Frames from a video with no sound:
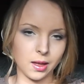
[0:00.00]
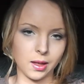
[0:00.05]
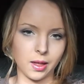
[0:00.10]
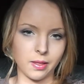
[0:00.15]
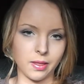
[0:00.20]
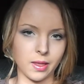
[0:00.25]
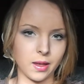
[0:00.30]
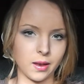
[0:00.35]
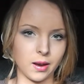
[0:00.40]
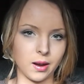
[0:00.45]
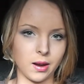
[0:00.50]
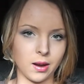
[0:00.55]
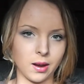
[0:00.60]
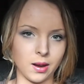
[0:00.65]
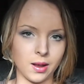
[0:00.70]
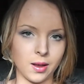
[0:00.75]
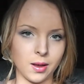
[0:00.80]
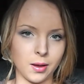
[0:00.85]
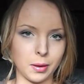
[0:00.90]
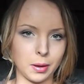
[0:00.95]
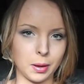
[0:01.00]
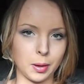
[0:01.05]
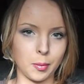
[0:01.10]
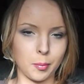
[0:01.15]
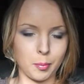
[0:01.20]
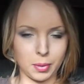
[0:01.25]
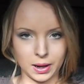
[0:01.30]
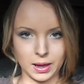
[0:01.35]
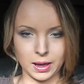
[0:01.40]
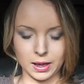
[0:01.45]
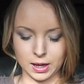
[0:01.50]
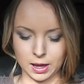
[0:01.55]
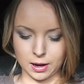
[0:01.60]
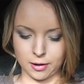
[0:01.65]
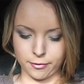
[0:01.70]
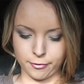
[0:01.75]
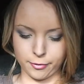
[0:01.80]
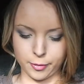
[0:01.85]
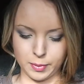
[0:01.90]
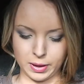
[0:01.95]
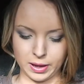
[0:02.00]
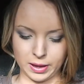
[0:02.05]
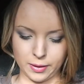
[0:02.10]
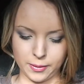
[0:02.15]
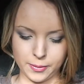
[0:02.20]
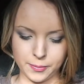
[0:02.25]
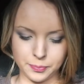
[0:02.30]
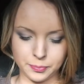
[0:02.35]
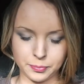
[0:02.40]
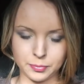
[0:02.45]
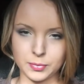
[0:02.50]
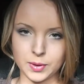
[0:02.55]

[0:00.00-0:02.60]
and then play it again from here,